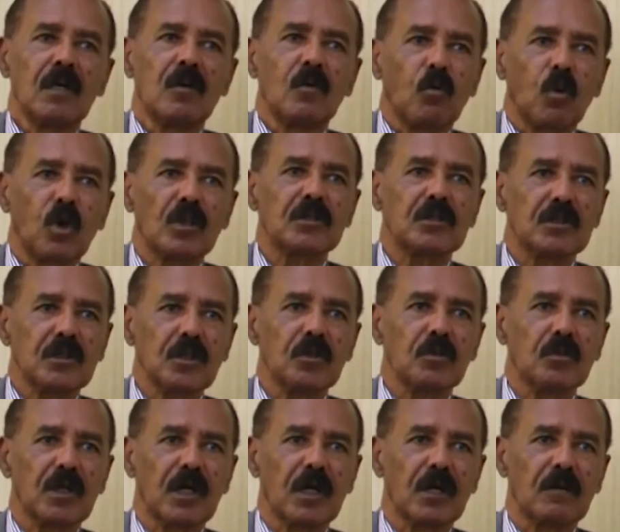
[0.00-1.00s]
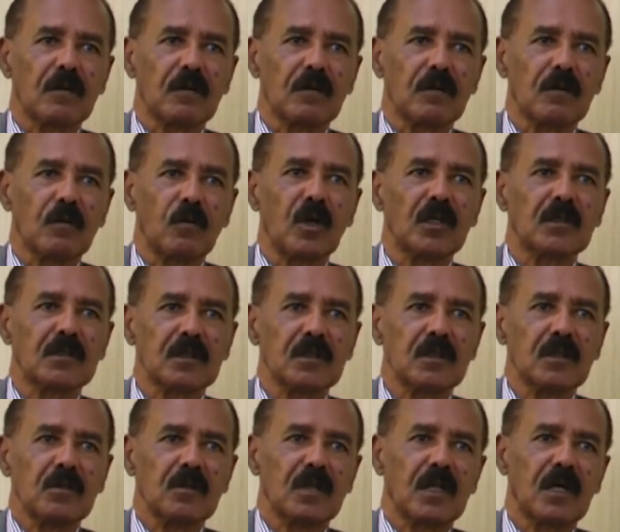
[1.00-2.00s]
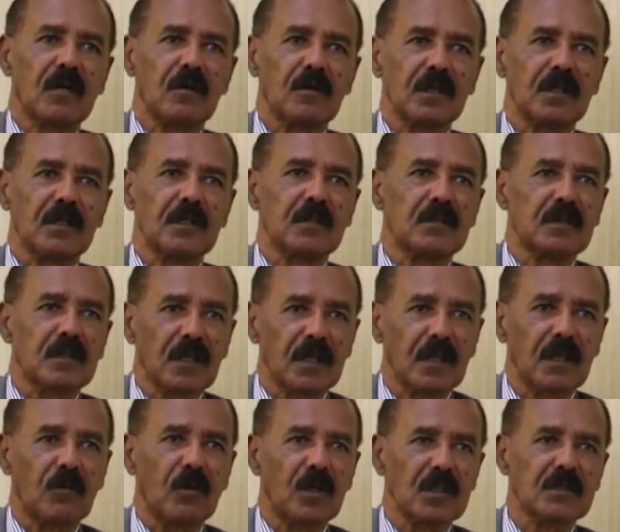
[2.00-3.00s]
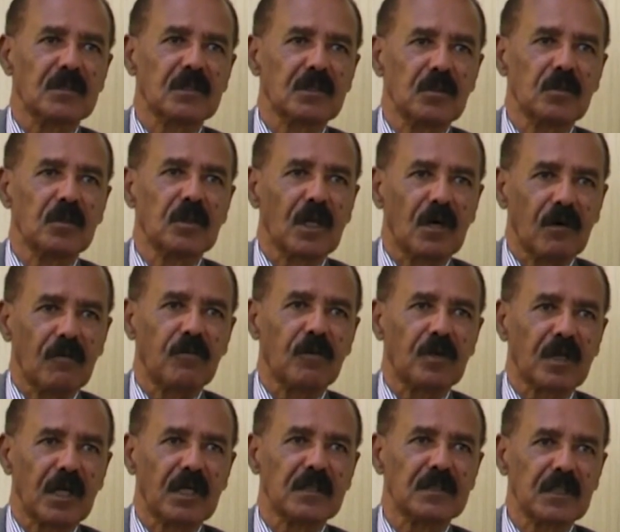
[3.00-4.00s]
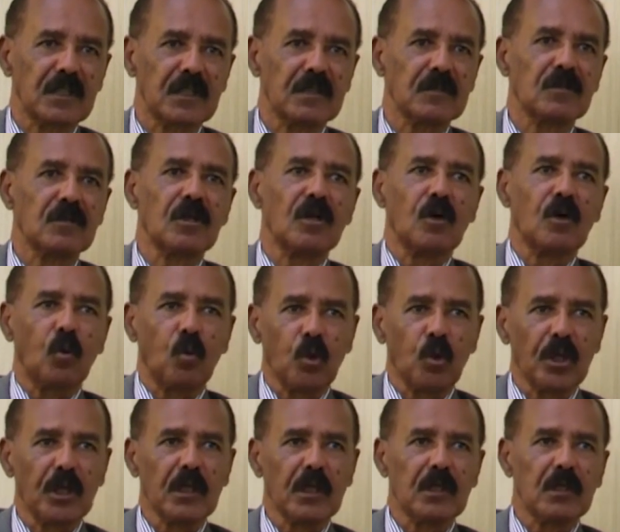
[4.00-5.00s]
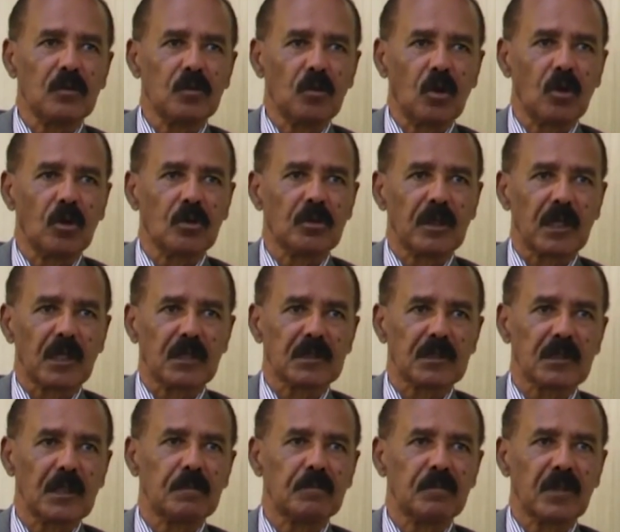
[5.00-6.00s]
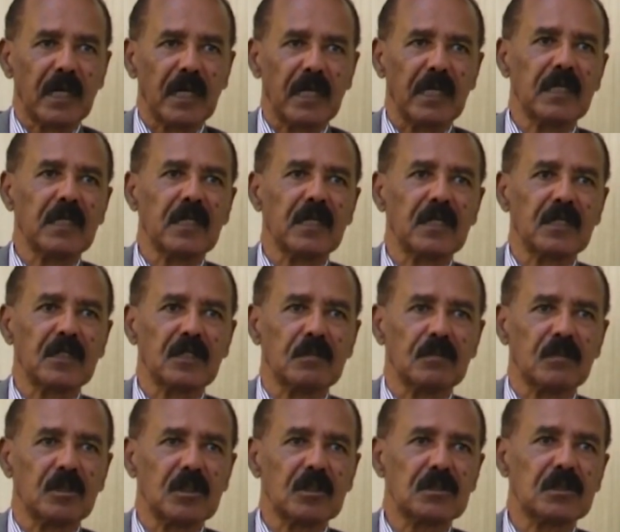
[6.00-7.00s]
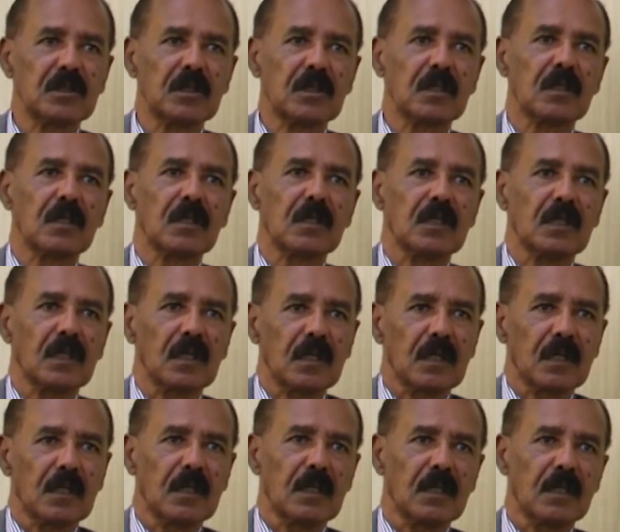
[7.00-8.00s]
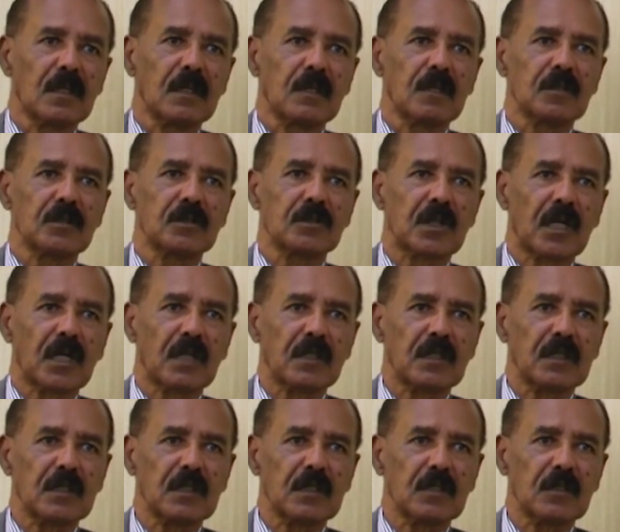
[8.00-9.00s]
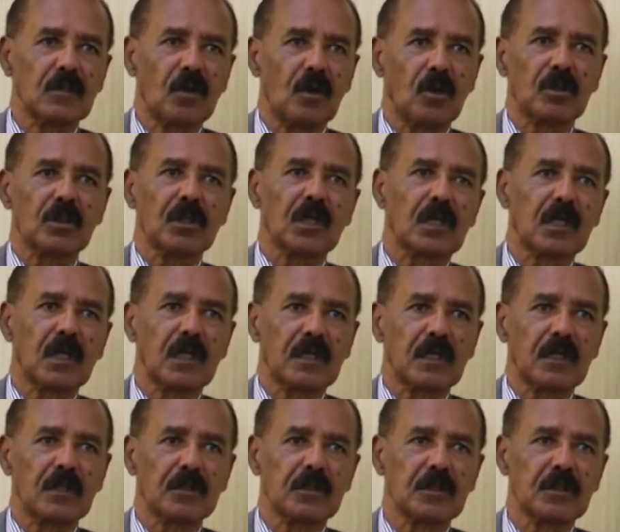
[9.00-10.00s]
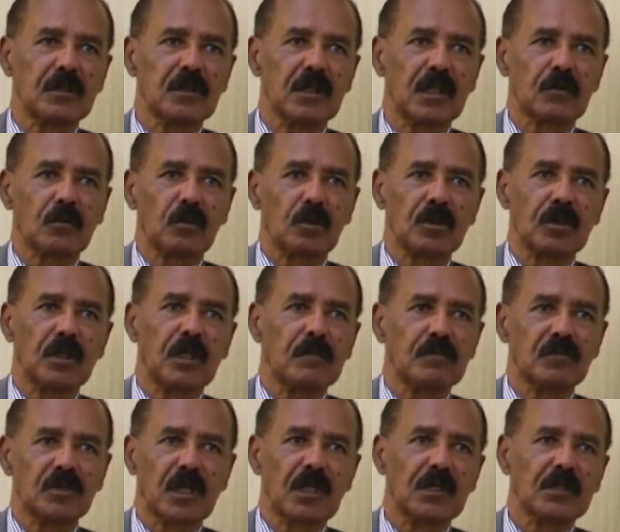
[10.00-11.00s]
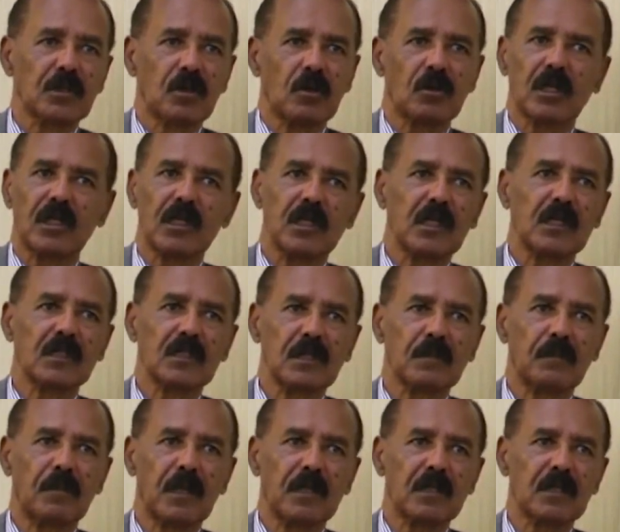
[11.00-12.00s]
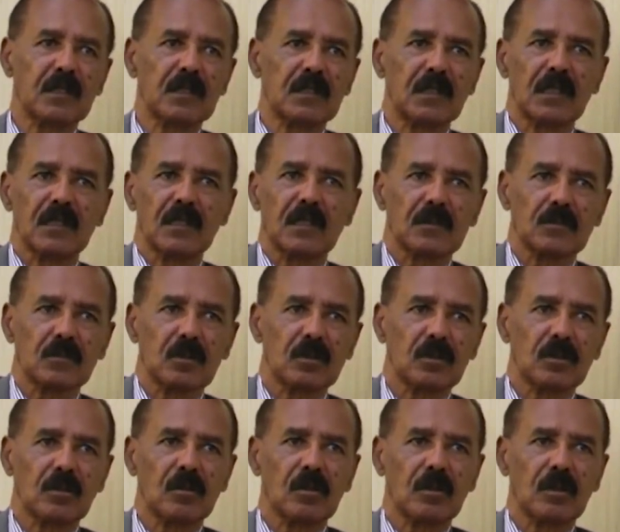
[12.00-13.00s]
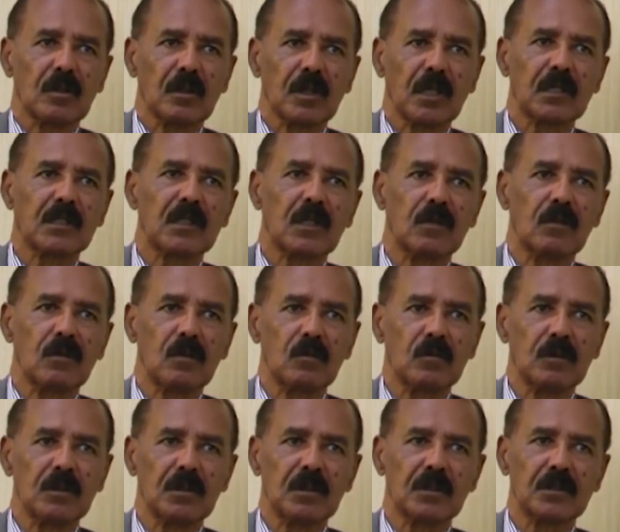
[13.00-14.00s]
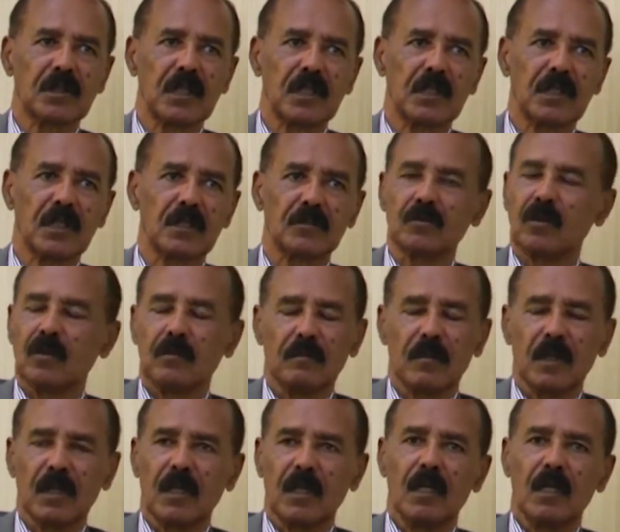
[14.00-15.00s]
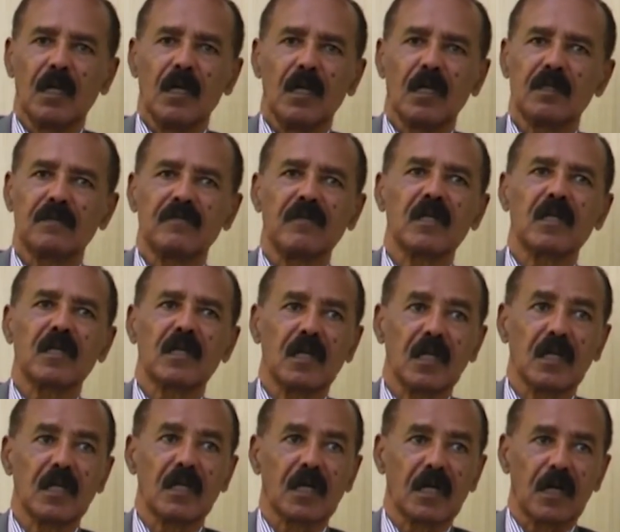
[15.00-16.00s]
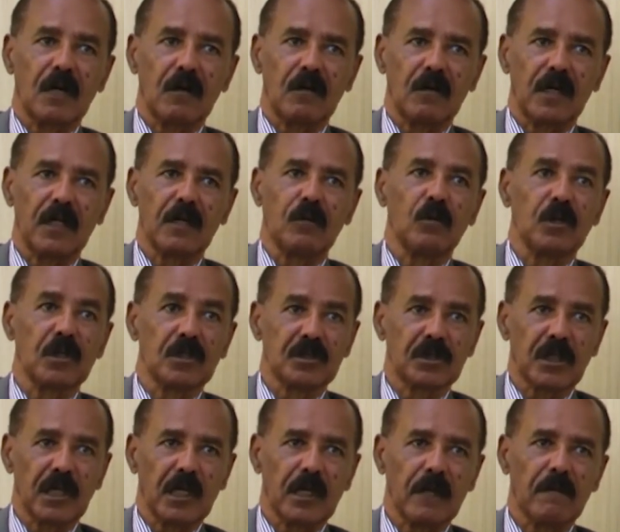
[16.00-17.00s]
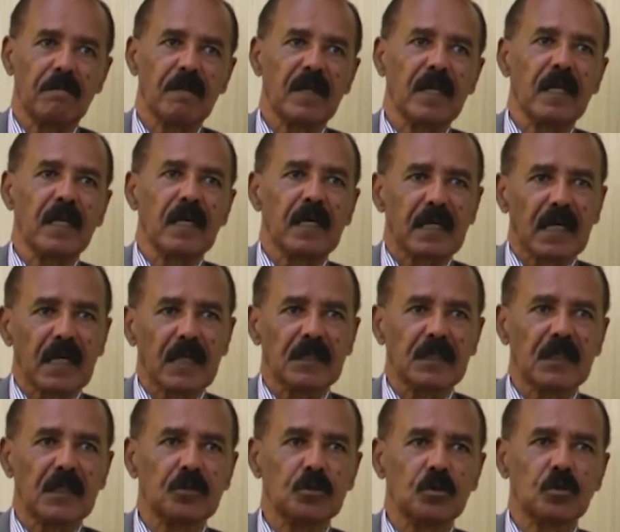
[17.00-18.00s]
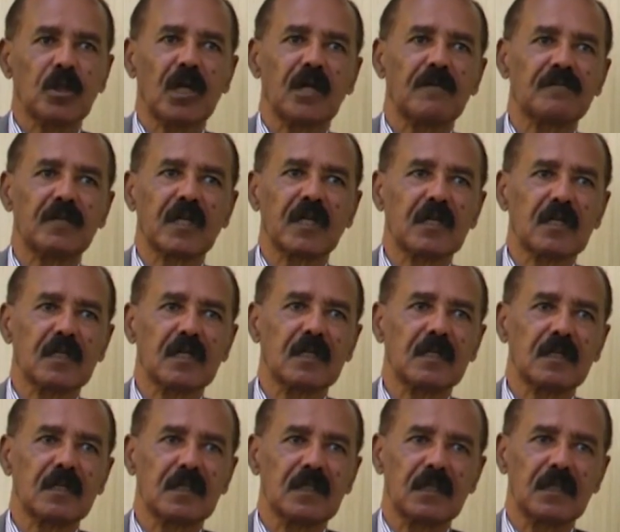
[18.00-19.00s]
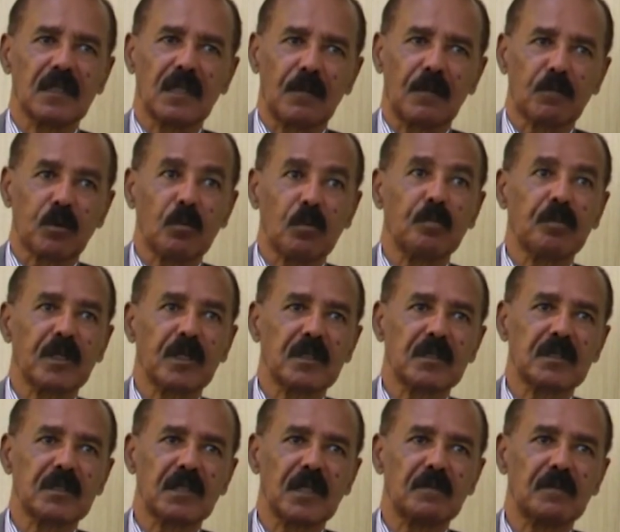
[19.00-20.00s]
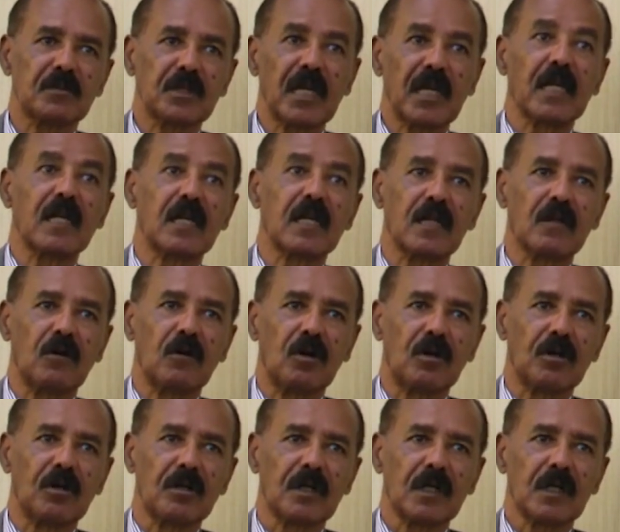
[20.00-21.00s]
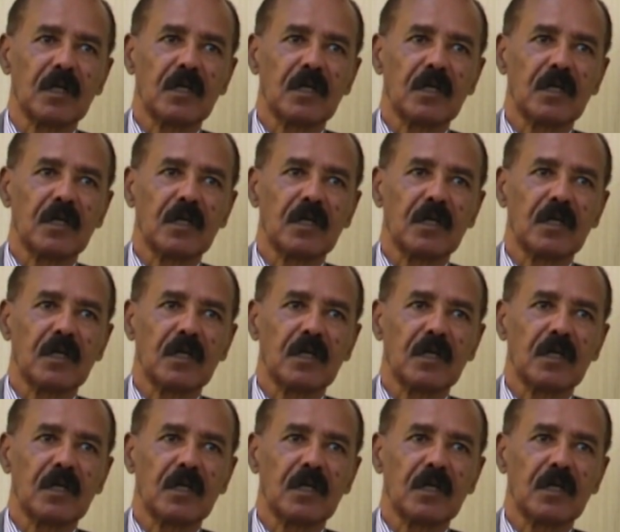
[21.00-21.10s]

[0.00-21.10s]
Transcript: what's new now? What's new now? And what's new now for us is we don't accept any hegemonistic strategy or declaration that condemns Russia or any other party that does not get along with this idea. So it's very clear now, and we're saying Russia should have taken the appropriate steps early on.